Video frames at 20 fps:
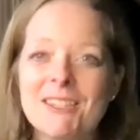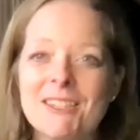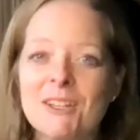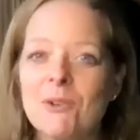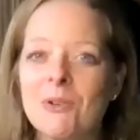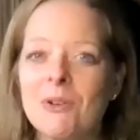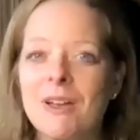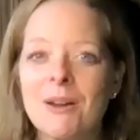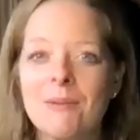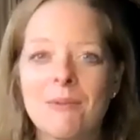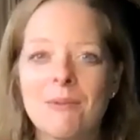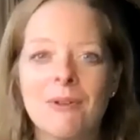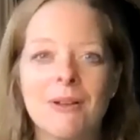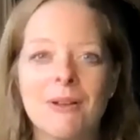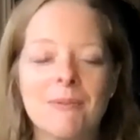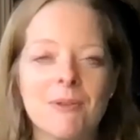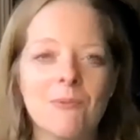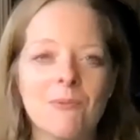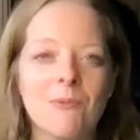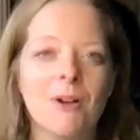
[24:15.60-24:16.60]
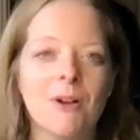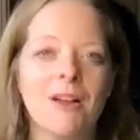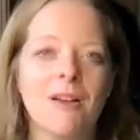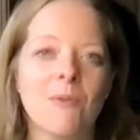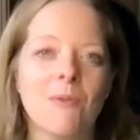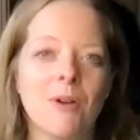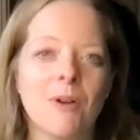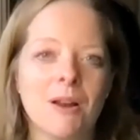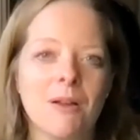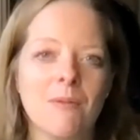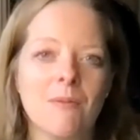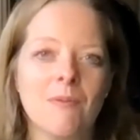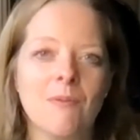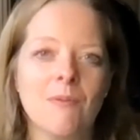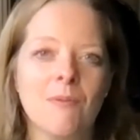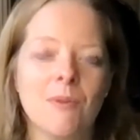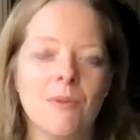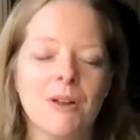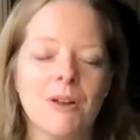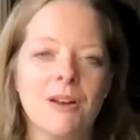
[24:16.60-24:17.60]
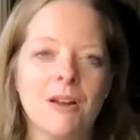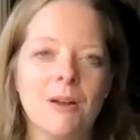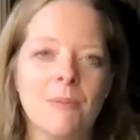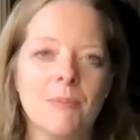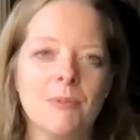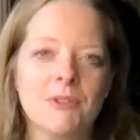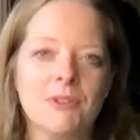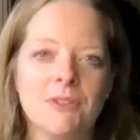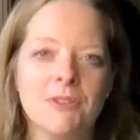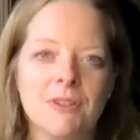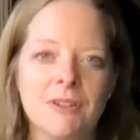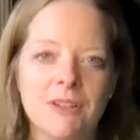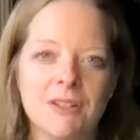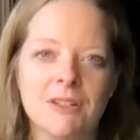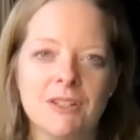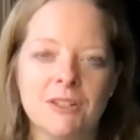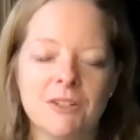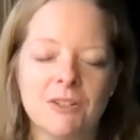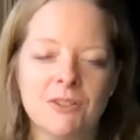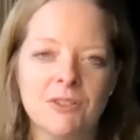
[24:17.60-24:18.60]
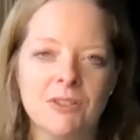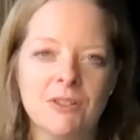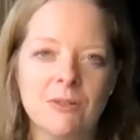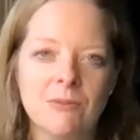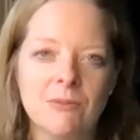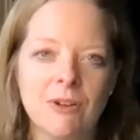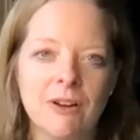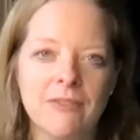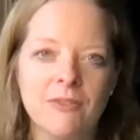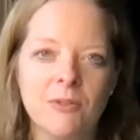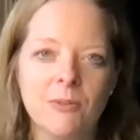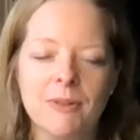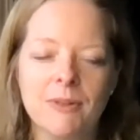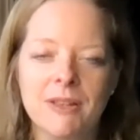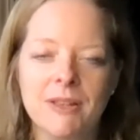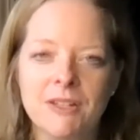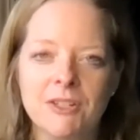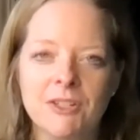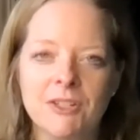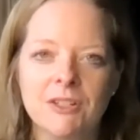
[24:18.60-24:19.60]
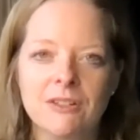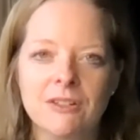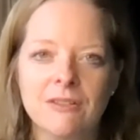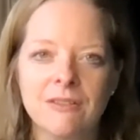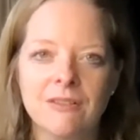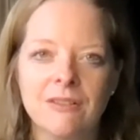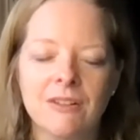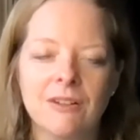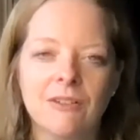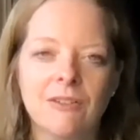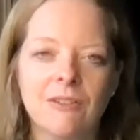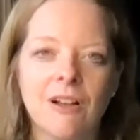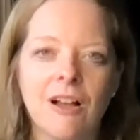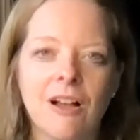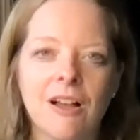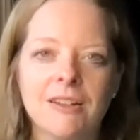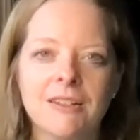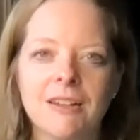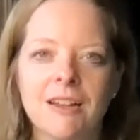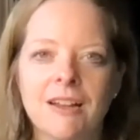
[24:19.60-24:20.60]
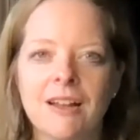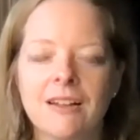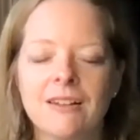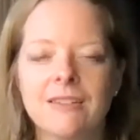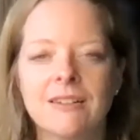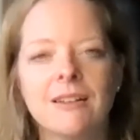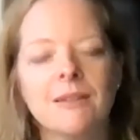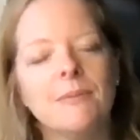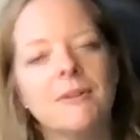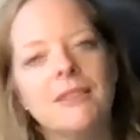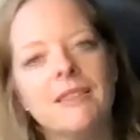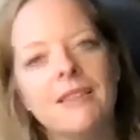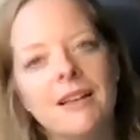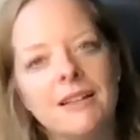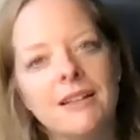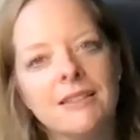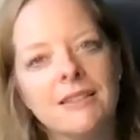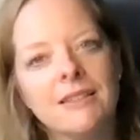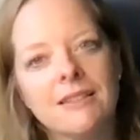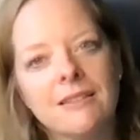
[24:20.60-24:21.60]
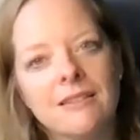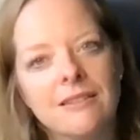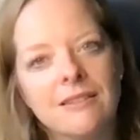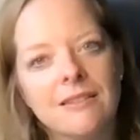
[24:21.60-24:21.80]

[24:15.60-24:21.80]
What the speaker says: incredible. I mean, what an opportunity to do some grateful patient, contact. I mean, that's